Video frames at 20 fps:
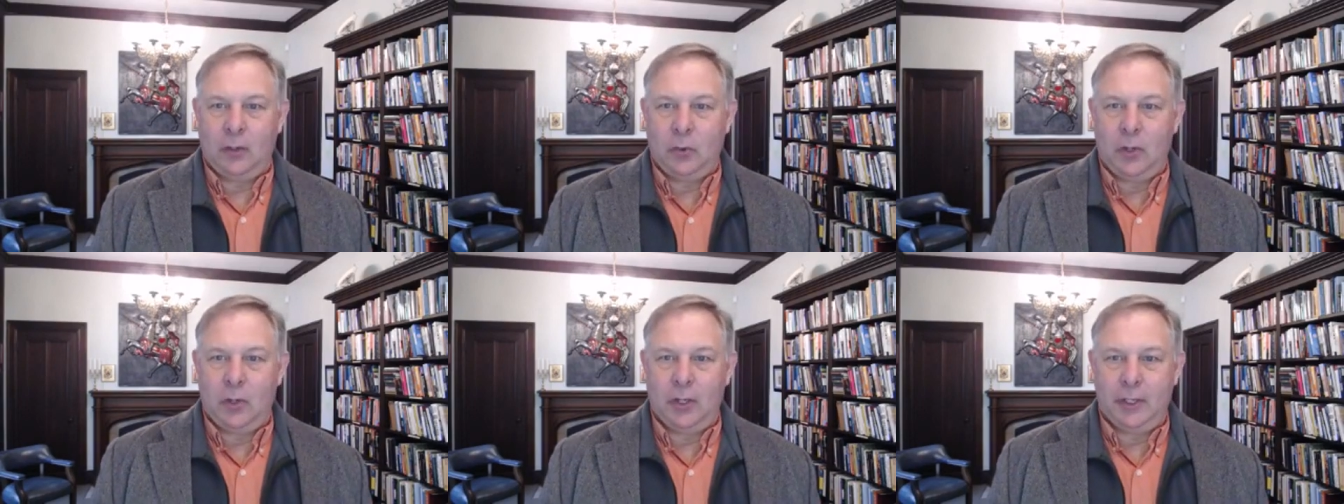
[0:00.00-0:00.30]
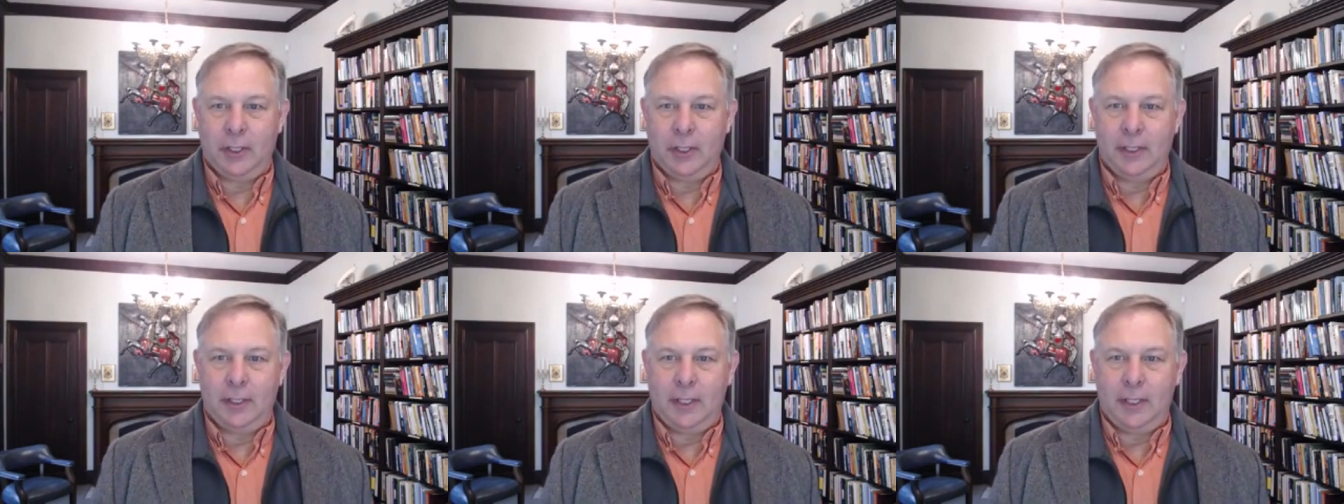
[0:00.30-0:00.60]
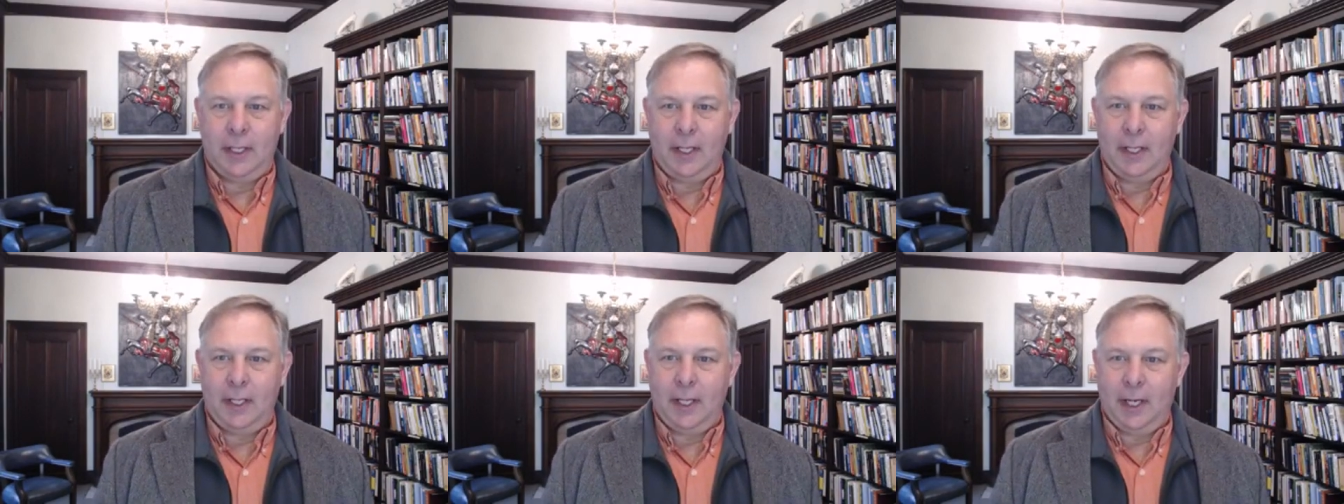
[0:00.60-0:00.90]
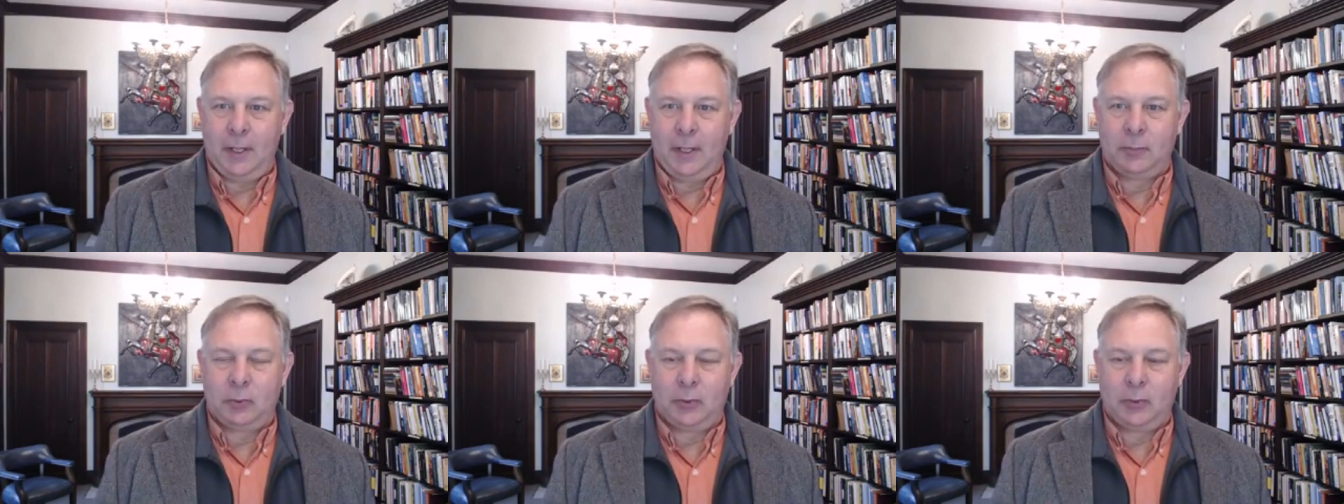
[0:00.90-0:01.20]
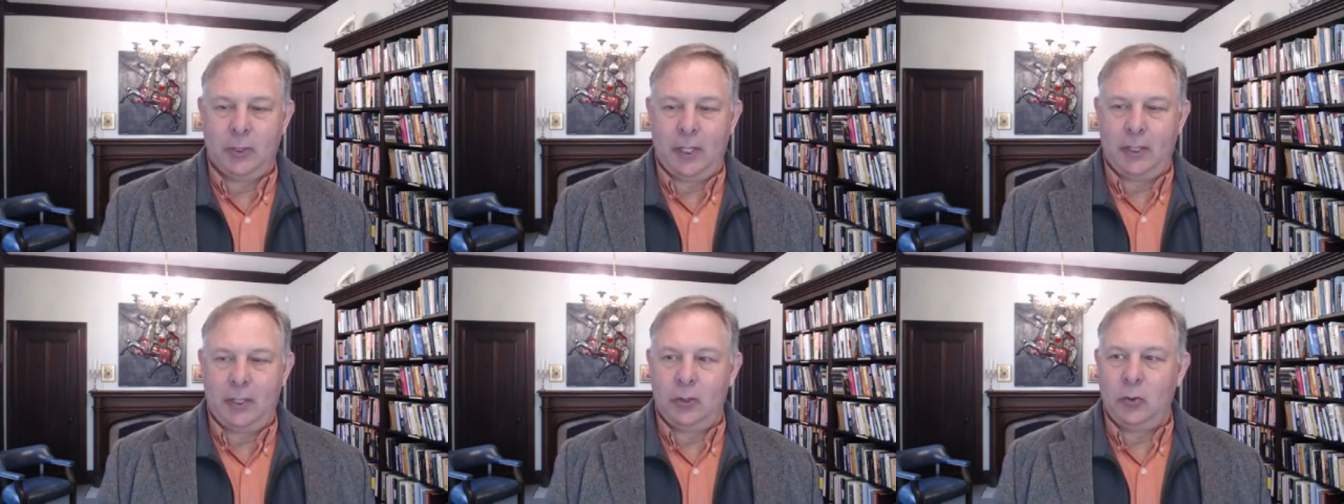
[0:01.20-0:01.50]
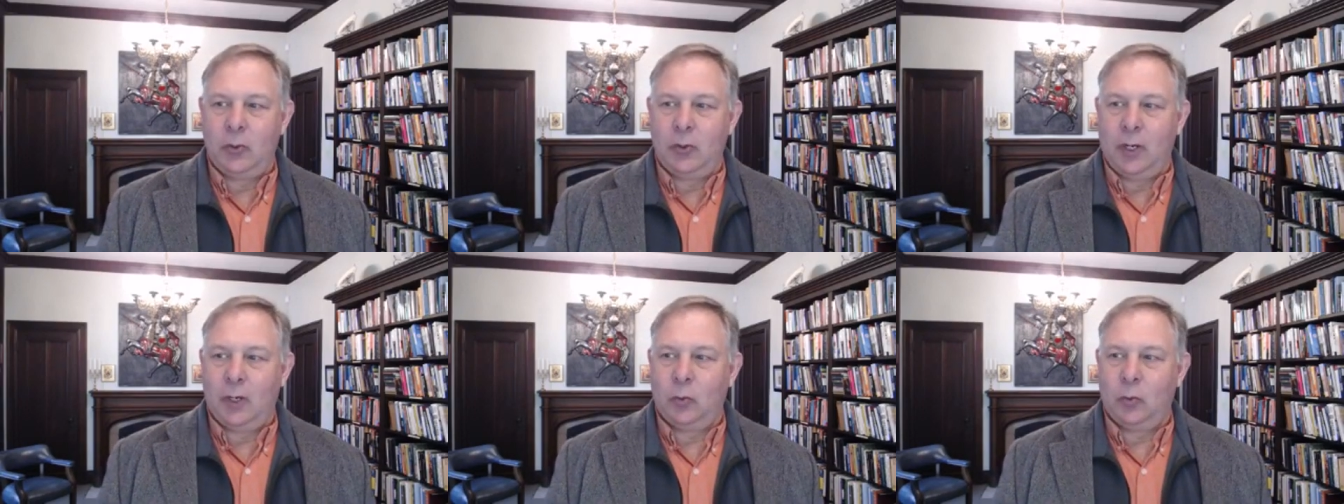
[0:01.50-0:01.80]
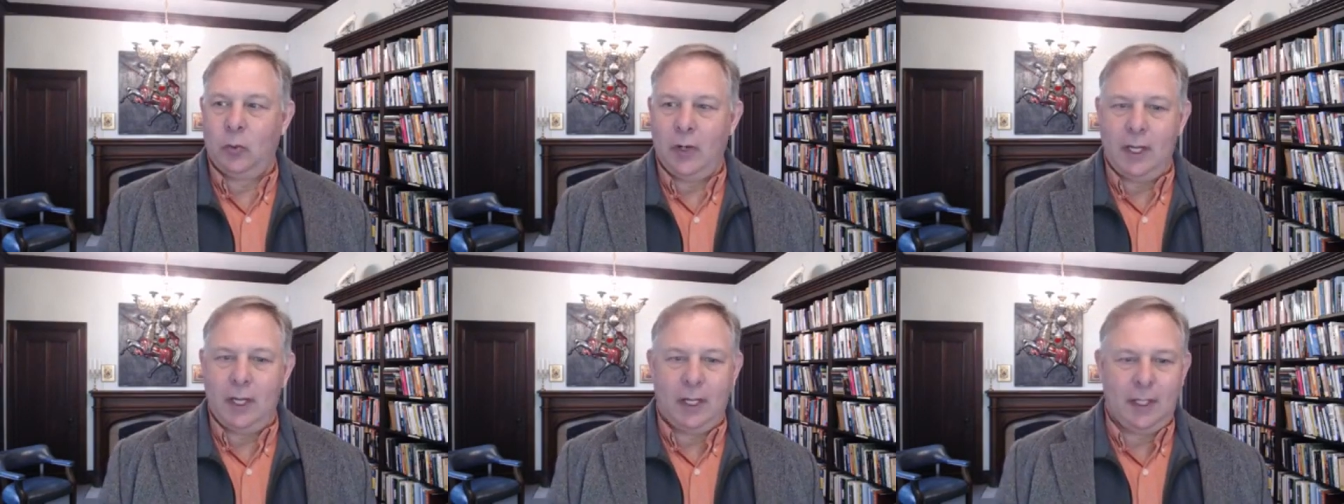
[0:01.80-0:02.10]
How are you today? I pray you
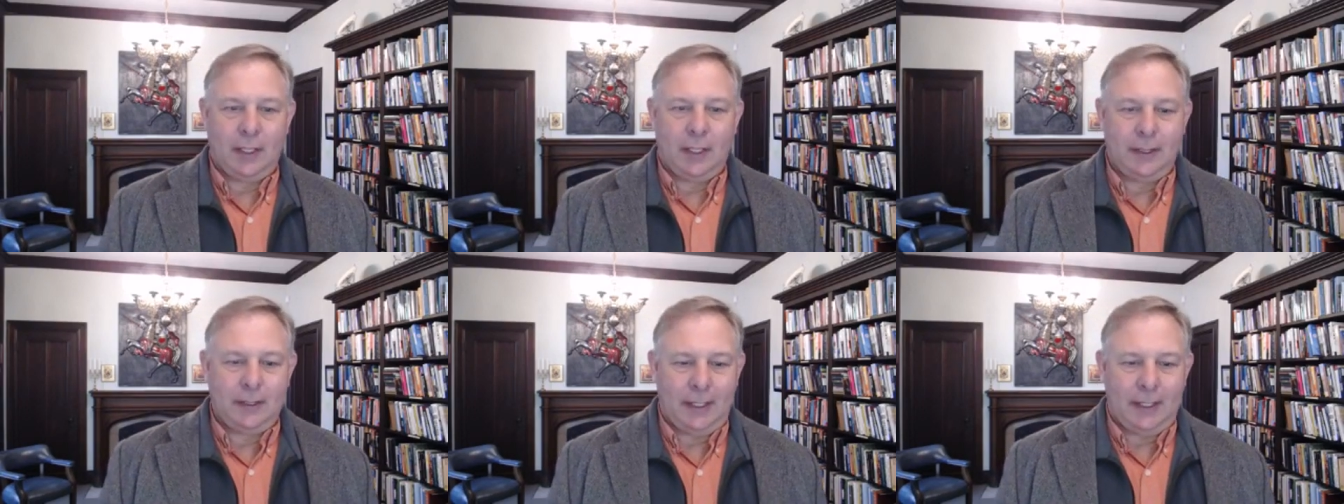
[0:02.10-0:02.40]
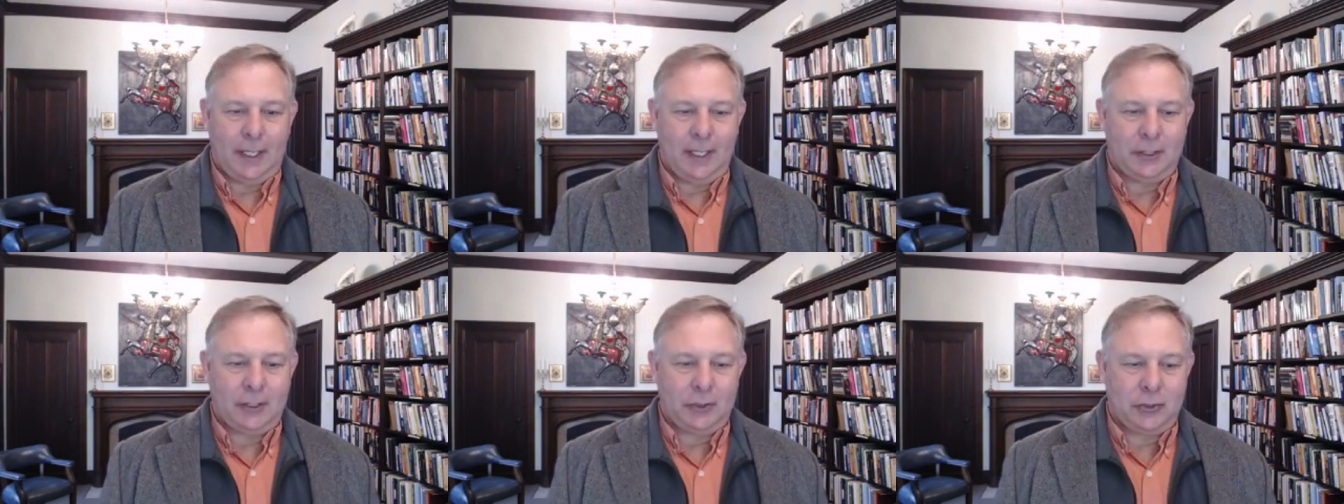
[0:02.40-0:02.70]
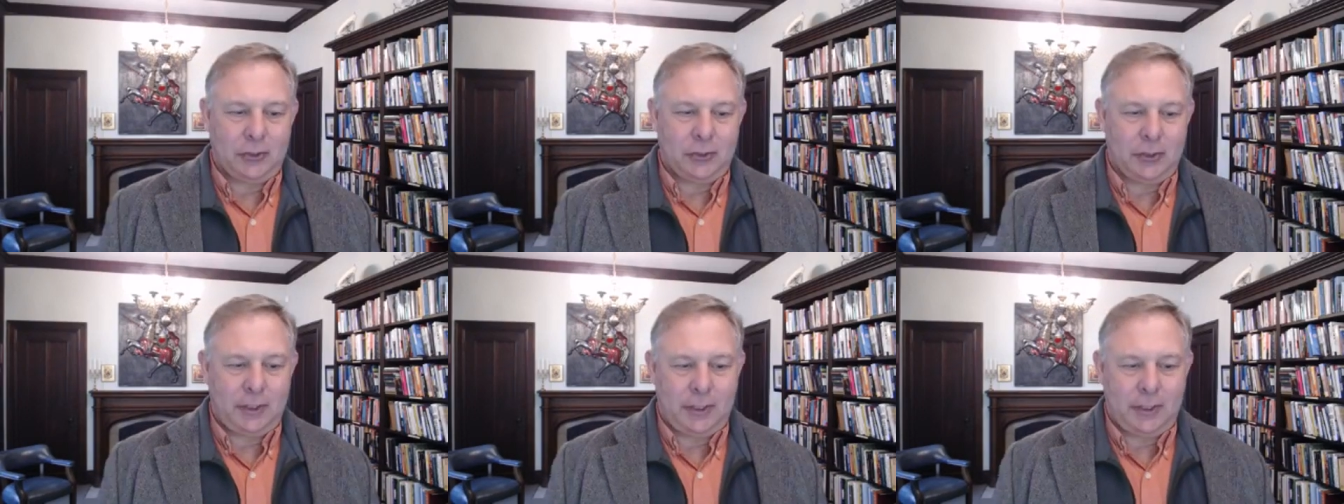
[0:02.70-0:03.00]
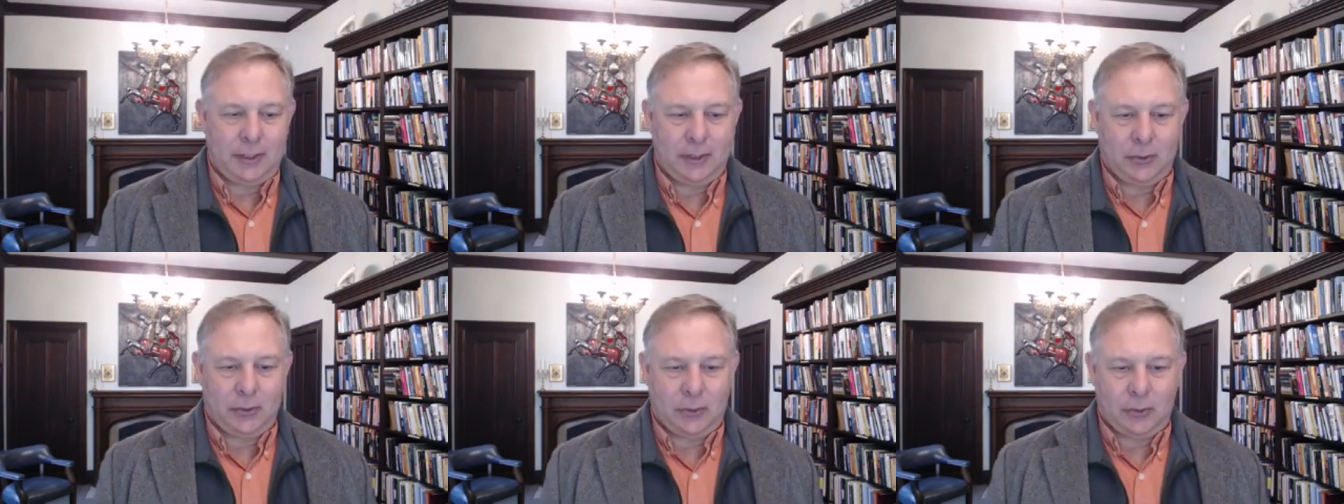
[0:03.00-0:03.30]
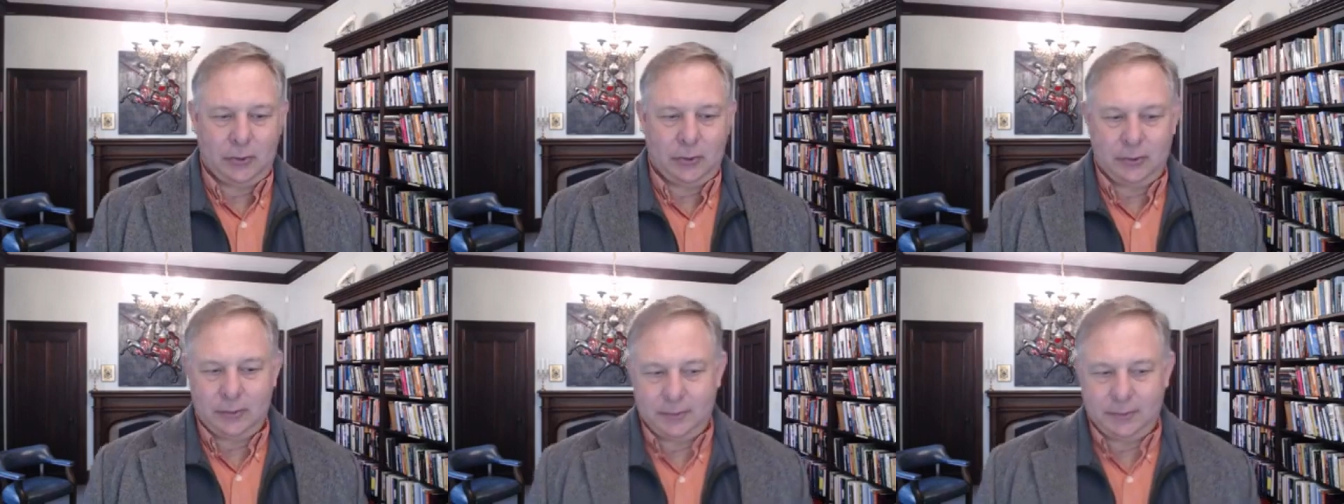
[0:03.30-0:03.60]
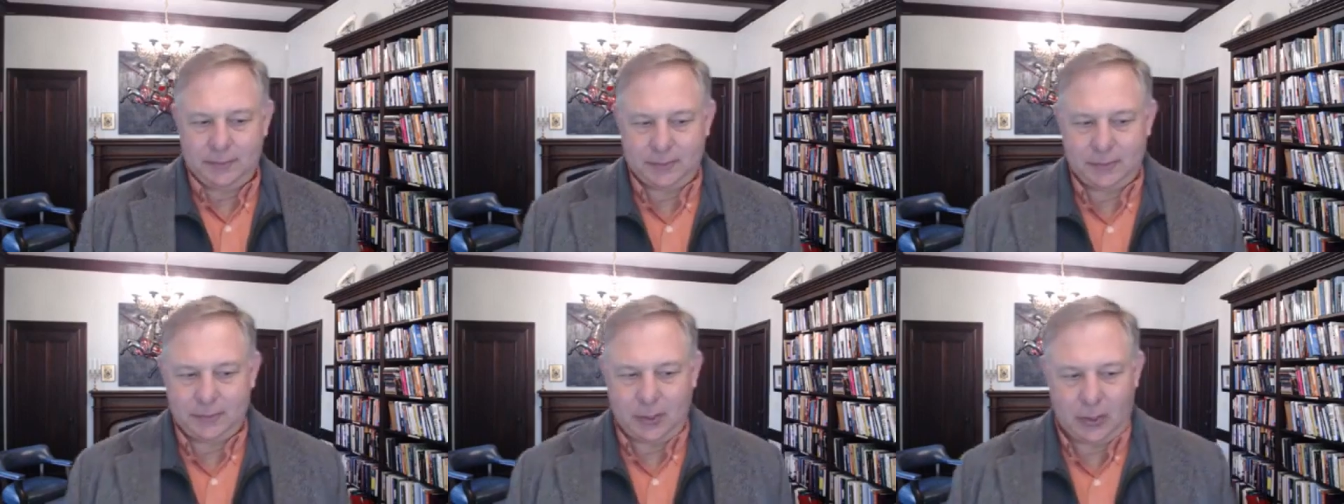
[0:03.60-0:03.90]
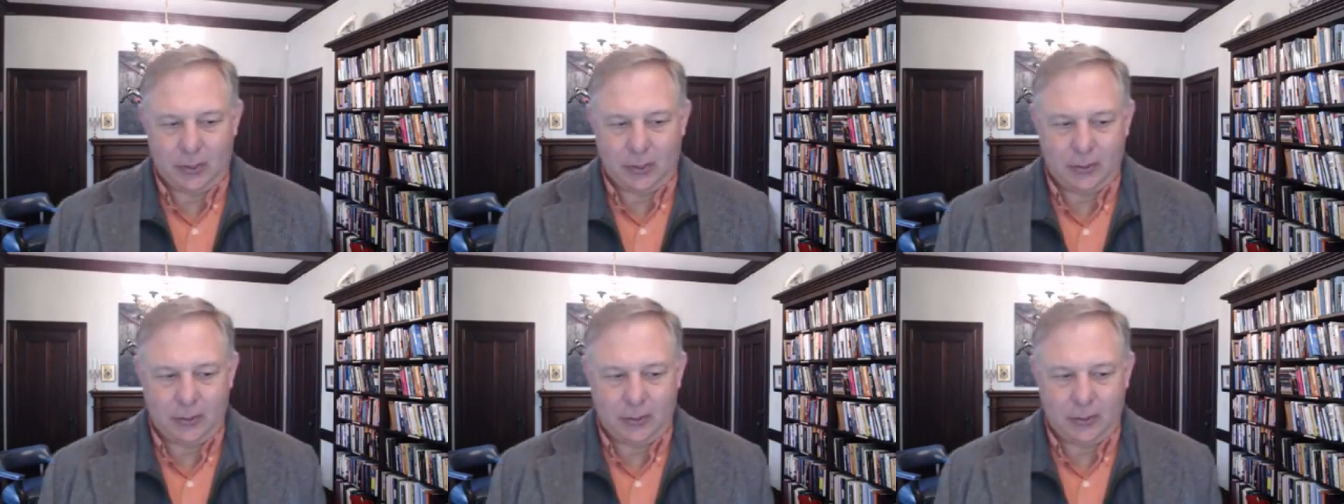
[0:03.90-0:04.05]
are well and good and whole.